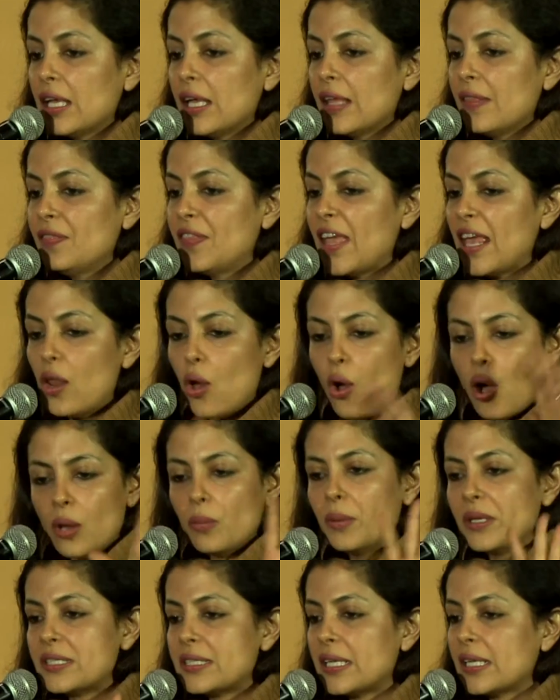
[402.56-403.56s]
they'll
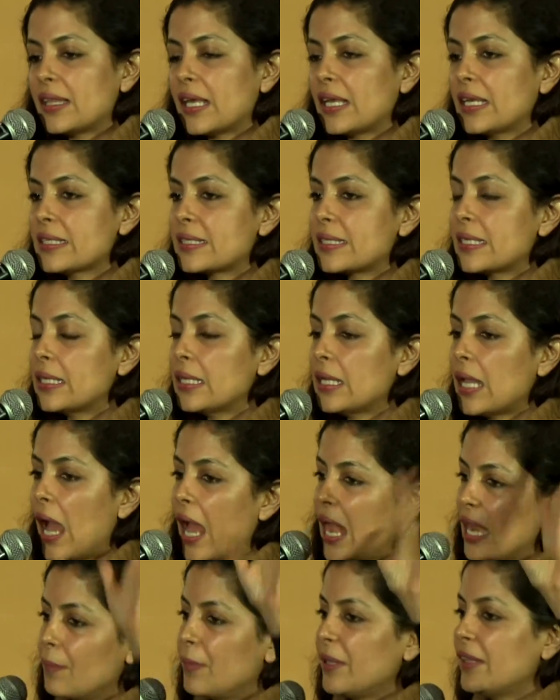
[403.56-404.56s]
always say that, listen,
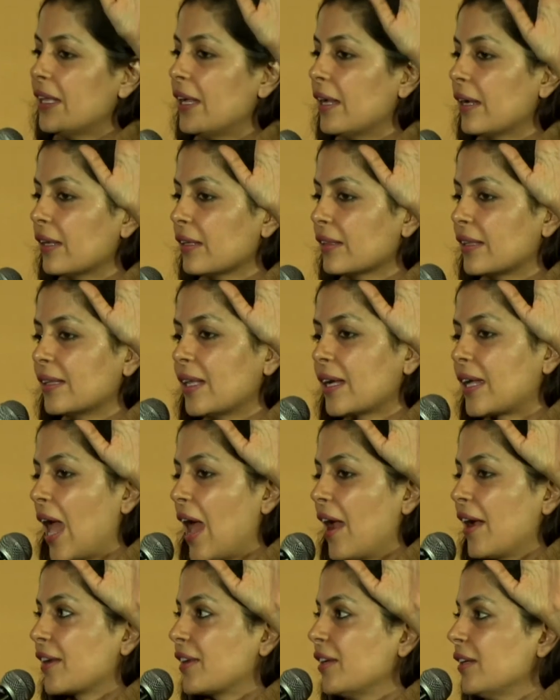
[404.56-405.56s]
I'll be the
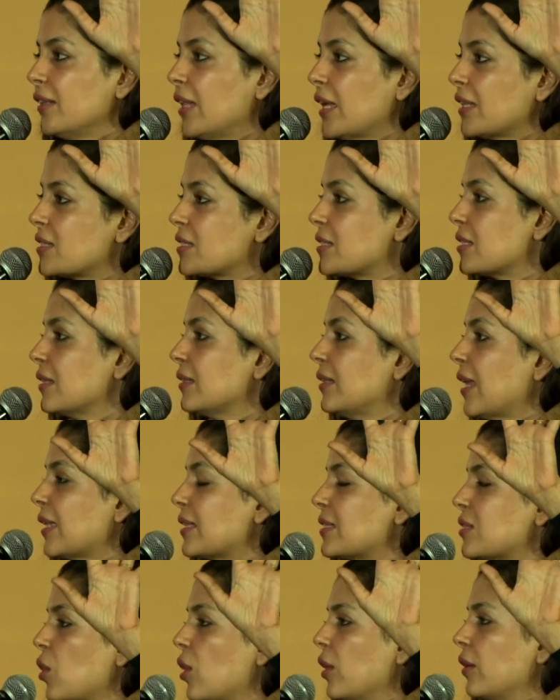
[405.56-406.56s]
character
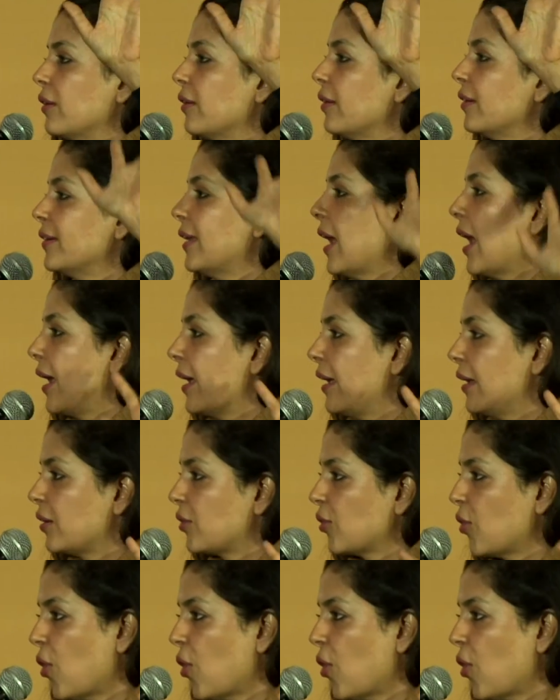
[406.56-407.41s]
that's on a diet,